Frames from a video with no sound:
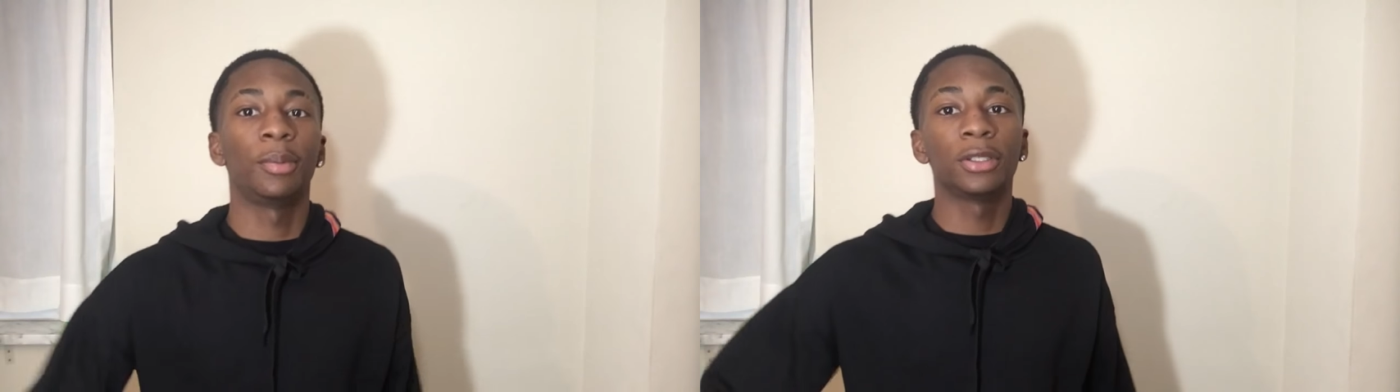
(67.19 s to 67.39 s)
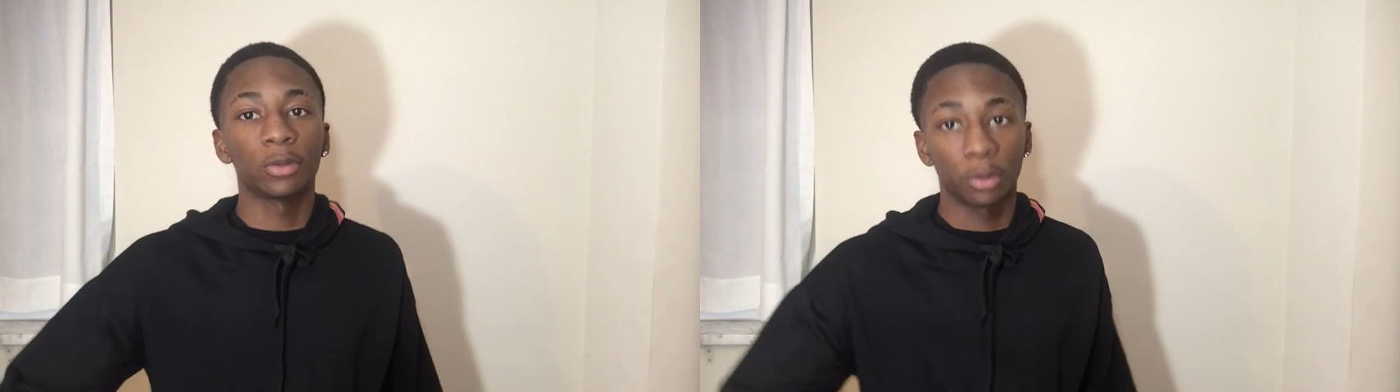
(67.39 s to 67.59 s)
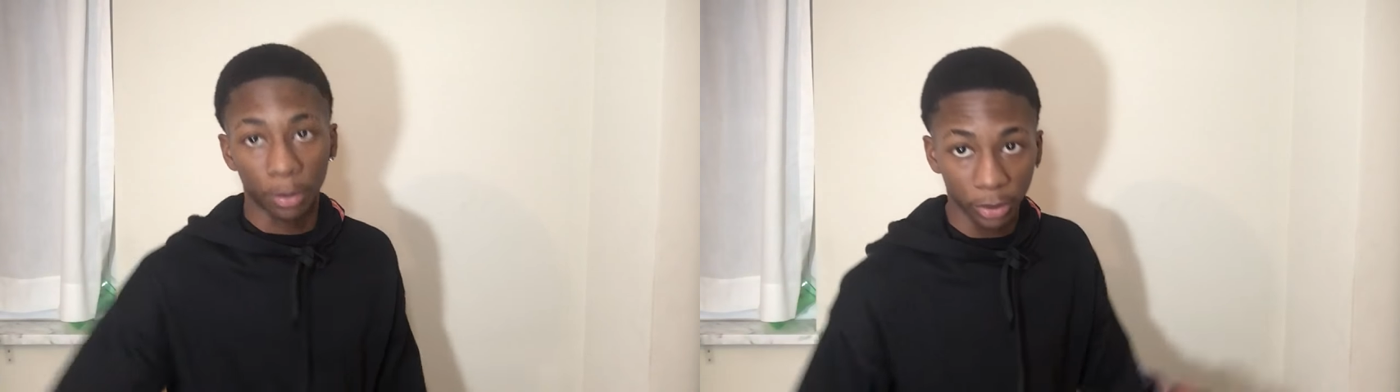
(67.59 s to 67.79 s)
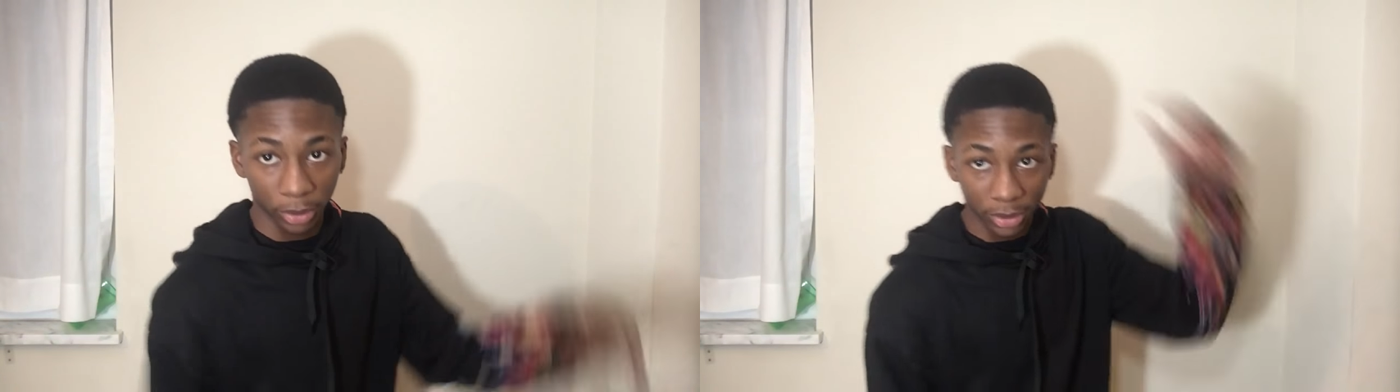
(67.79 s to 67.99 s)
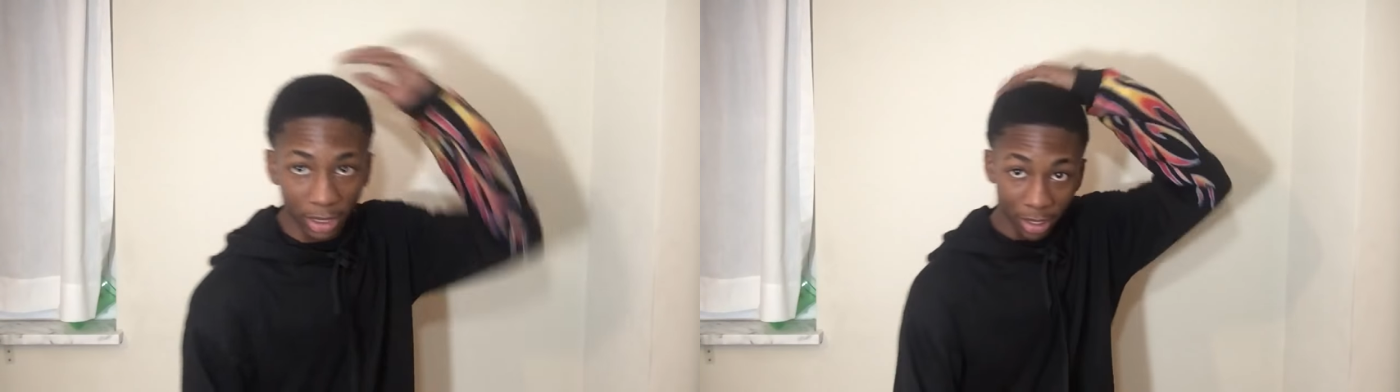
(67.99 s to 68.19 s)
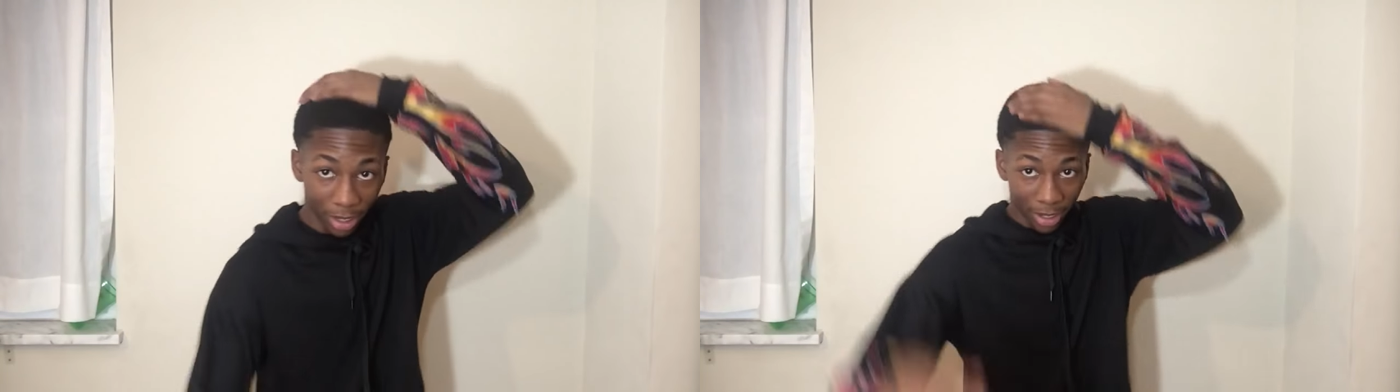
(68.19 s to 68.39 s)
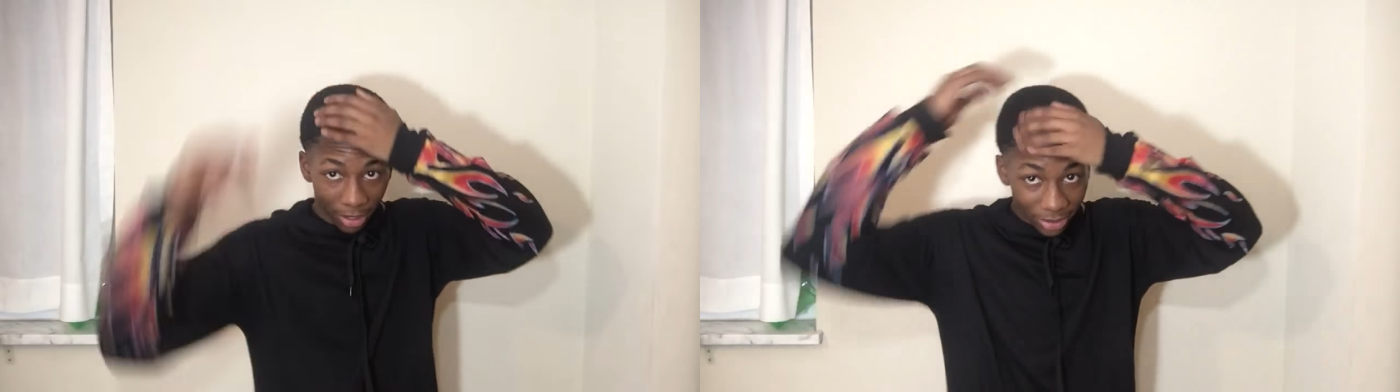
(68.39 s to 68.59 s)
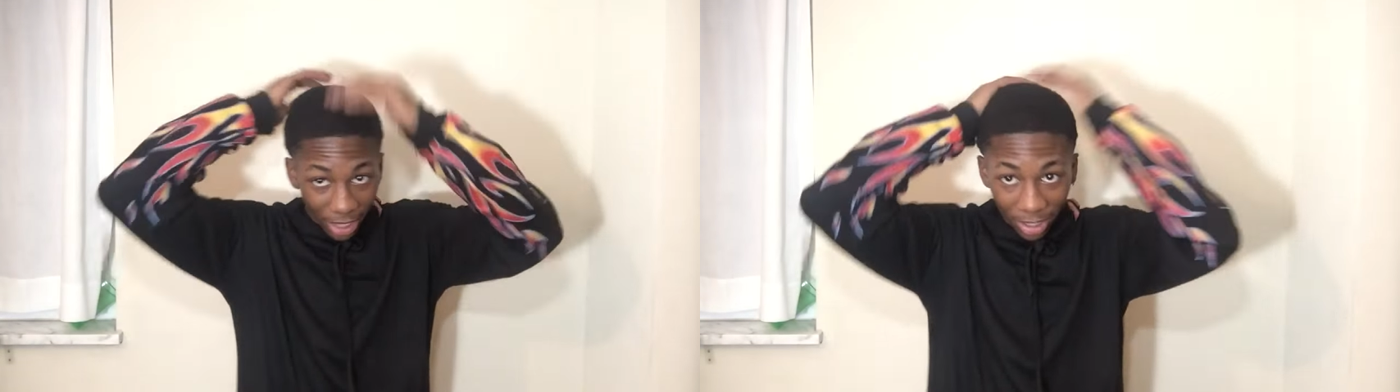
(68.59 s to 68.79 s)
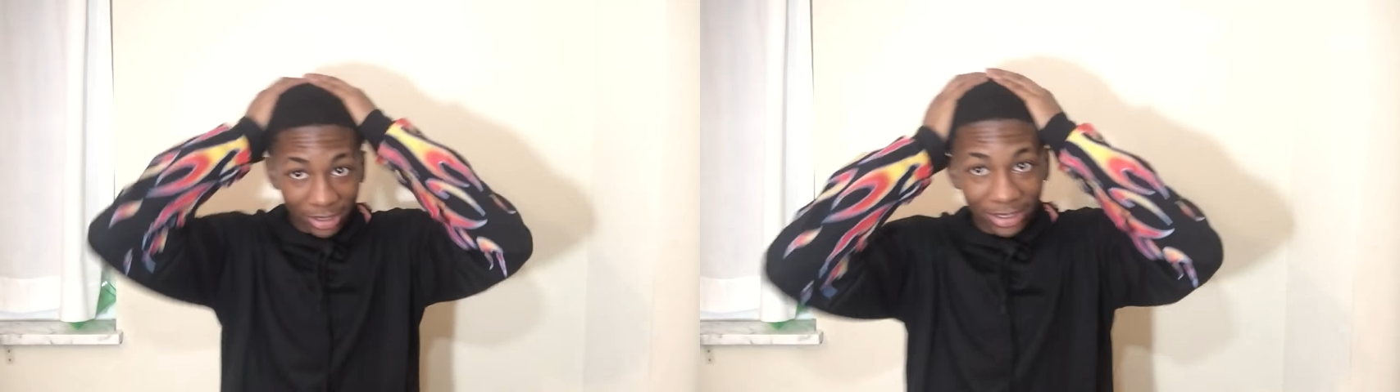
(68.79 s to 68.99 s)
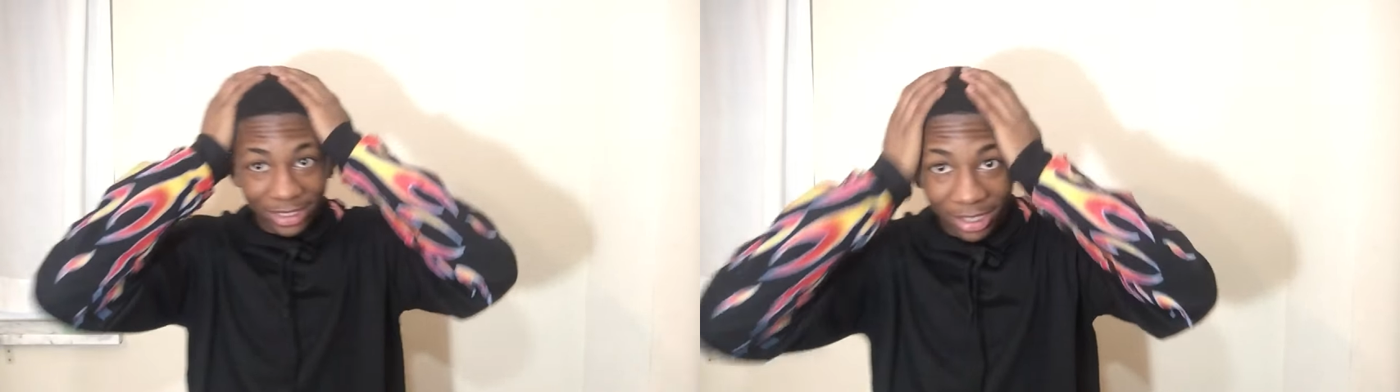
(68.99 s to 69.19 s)
depends on what my parents say. As y'all
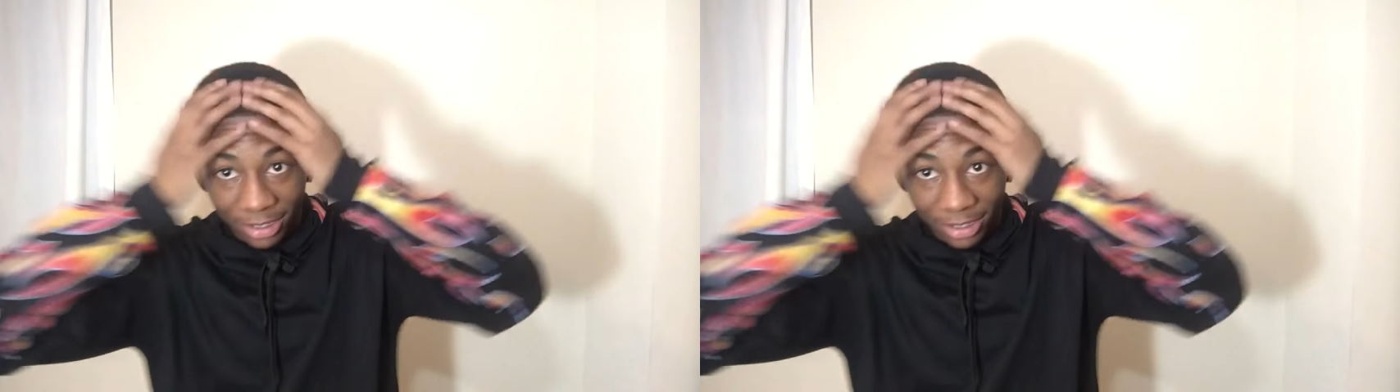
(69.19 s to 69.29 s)
can see,